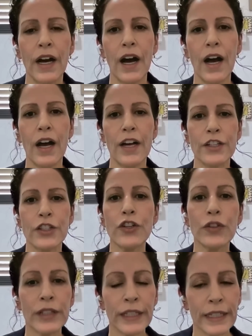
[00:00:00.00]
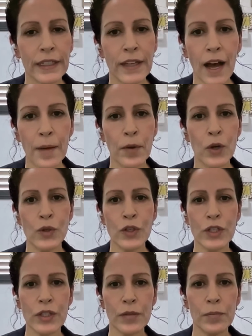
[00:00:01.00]
Certainly not
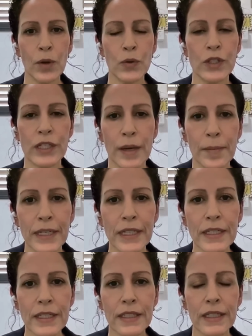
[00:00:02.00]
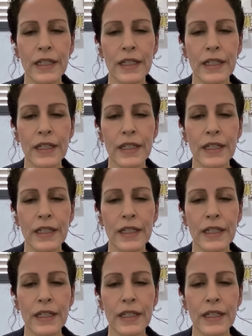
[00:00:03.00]
most Yemenis.